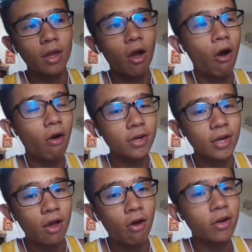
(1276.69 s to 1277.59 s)
on
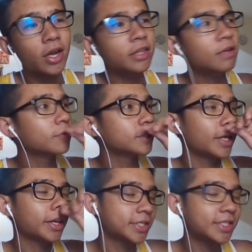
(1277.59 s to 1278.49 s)
I think it was
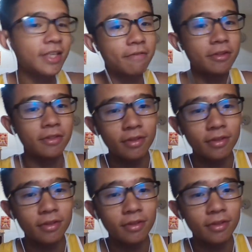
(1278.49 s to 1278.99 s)
like 7,